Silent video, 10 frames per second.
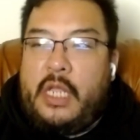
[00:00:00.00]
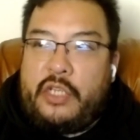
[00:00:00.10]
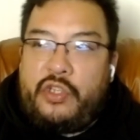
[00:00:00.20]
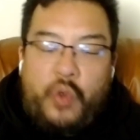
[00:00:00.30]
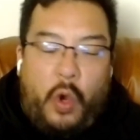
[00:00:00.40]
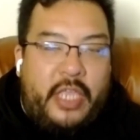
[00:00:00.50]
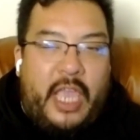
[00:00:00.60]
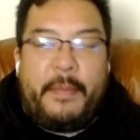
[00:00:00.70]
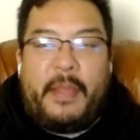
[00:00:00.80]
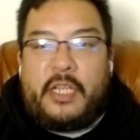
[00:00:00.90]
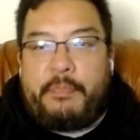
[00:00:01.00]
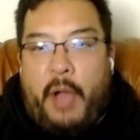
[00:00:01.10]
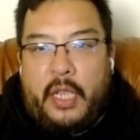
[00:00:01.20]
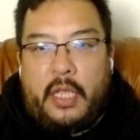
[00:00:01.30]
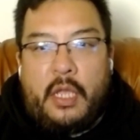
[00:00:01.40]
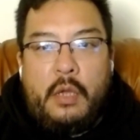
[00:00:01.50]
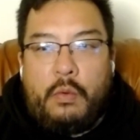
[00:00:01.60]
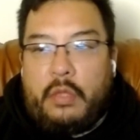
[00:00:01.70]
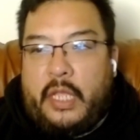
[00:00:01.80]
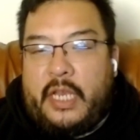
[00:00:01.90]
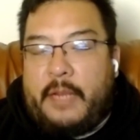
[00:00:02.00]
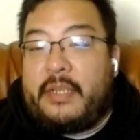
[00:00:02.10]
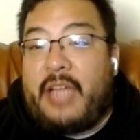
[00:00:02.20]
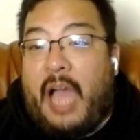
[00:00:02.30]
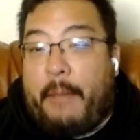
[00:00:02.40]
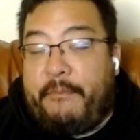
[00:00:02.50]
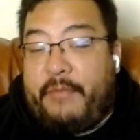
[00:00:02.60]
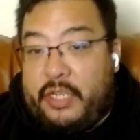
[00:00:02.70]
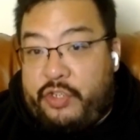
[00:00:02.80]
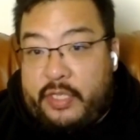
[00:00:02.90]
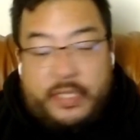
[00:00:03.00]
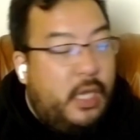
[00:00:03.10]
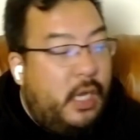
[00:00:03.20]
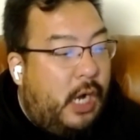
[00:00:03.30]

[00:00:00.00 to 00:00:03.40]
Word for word: his short game and his putting will lead him to top finishes.